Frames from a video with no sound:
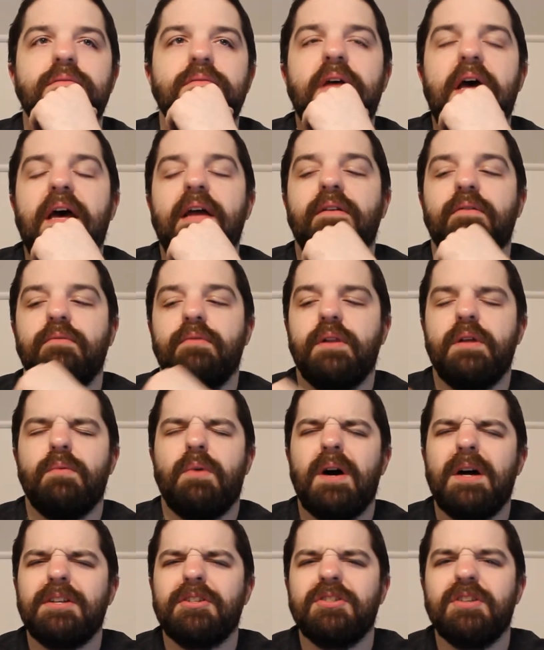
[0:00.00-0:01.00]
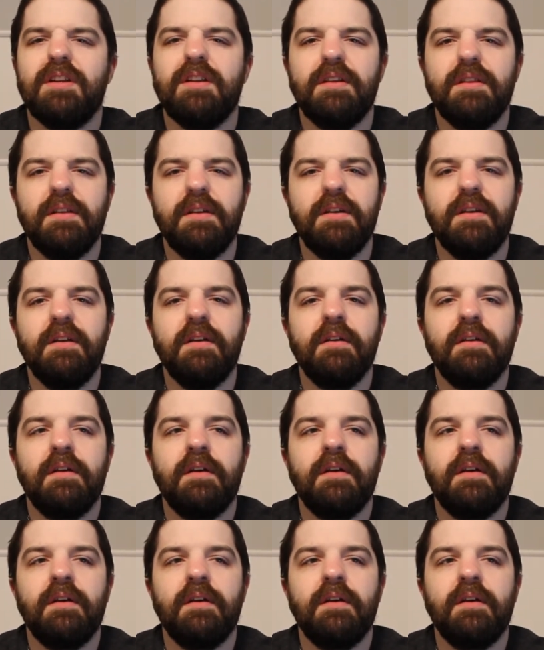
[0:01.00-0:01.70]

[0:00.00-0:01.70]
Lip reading: hadn't really watched anything.